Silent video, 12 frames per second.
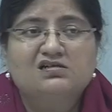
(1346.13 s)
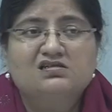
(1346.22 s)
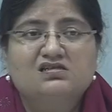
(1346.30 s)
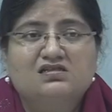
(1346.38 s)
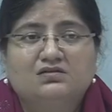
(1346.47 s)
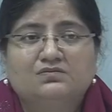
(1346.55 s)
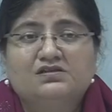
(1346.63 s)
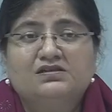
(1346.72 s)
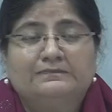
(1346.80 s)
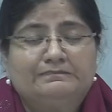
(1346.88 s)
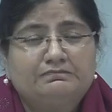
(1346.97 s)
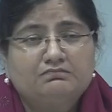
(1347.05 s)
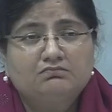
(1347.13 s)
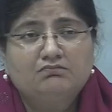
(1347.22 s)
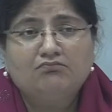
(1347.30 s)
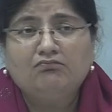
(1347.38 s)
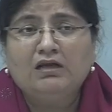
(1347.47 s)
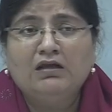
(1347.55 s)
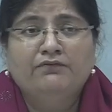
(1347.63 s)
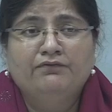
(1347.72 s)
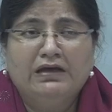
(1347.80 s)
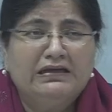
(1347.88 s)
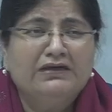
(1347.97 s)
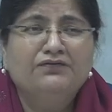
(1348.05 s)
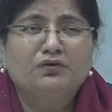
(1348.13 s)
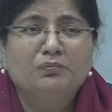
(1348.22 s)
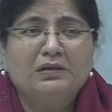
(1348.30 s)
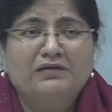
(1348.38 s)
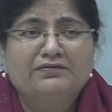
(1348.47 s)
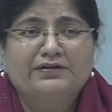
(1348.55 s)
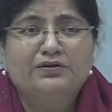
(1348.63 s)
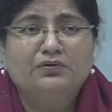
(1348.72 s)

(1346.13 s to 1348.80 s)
systems vary from country to